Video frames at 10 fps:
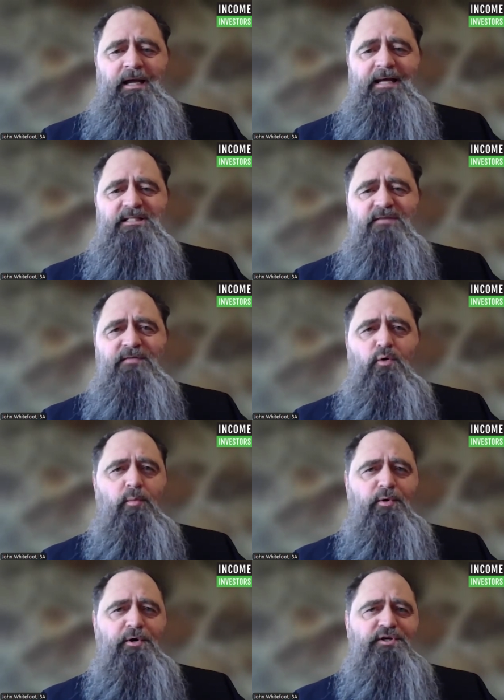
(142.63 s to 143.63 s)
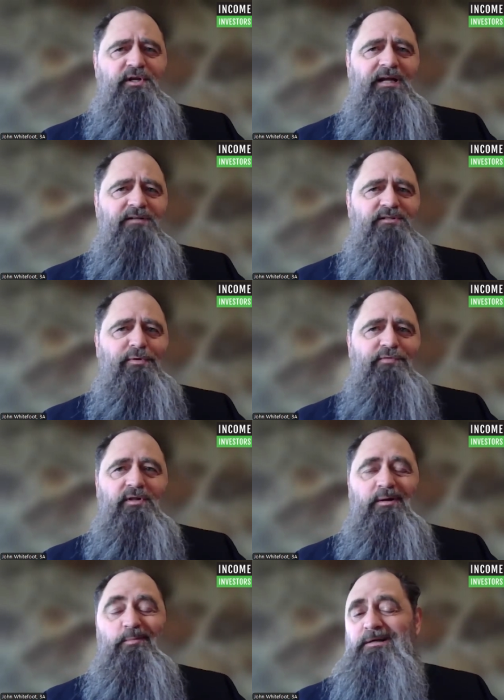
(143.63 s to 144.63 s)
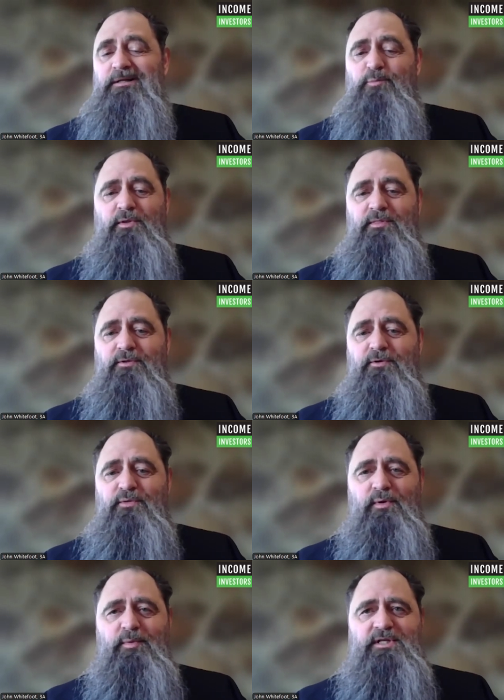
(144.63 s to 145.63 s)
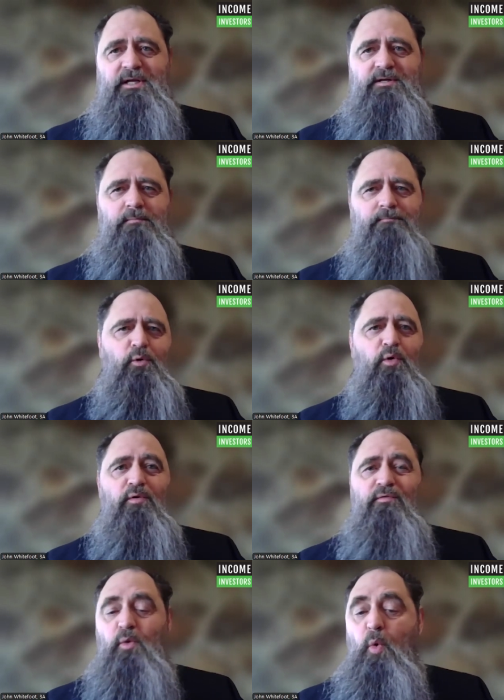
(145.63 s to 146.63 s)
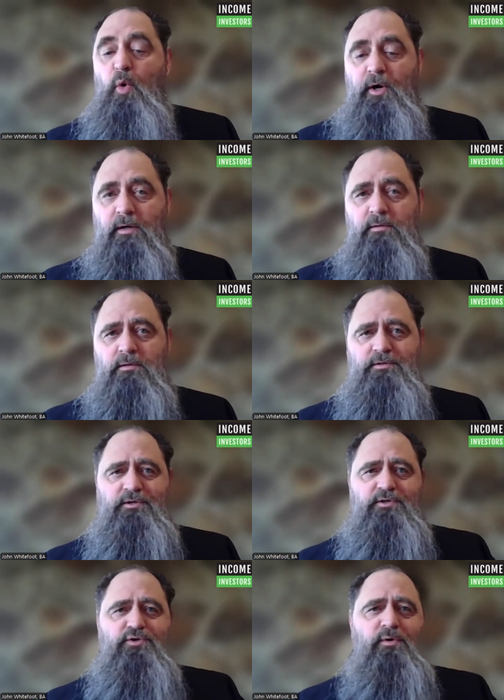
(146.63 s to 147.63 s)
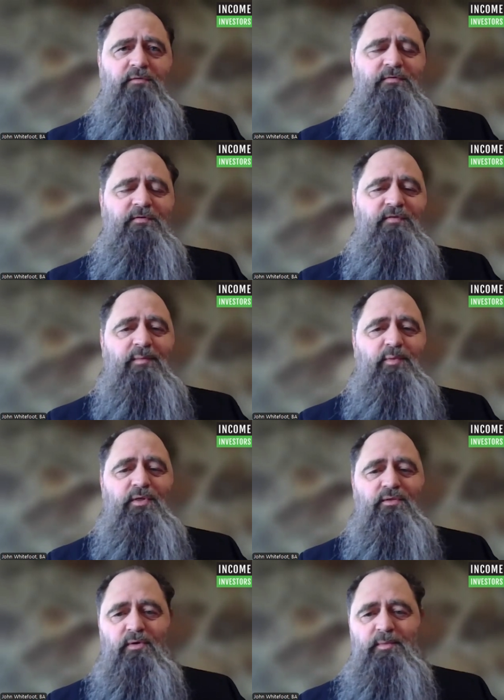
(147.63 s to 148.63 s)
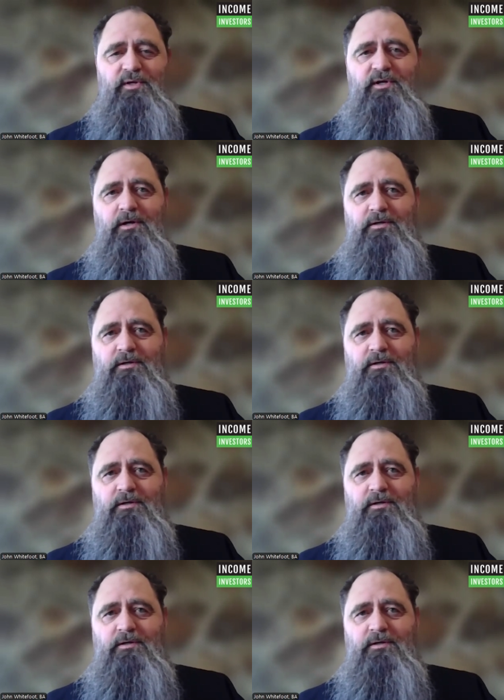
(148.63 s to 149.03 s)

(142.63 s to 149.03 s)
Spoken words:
SFL Corporation announced that revenue climbed a little more than 33% quarter over quarter to $255.3 million.